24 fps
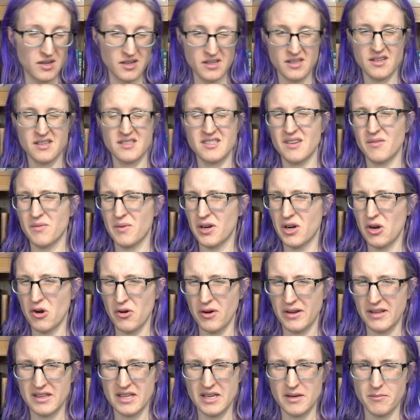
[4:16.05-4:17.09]
And it's a
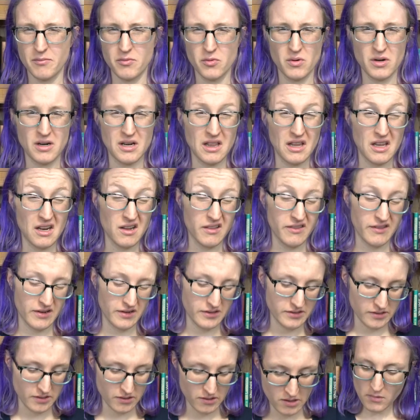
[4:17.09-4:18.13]
recurring theme throughout a lot of
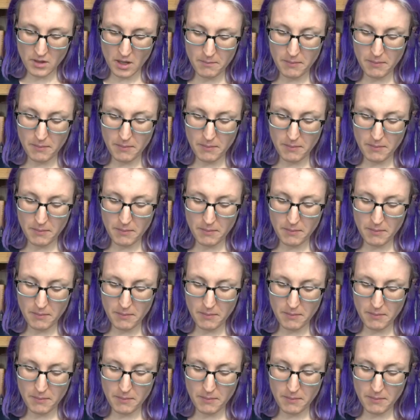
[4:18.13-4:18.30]
things here.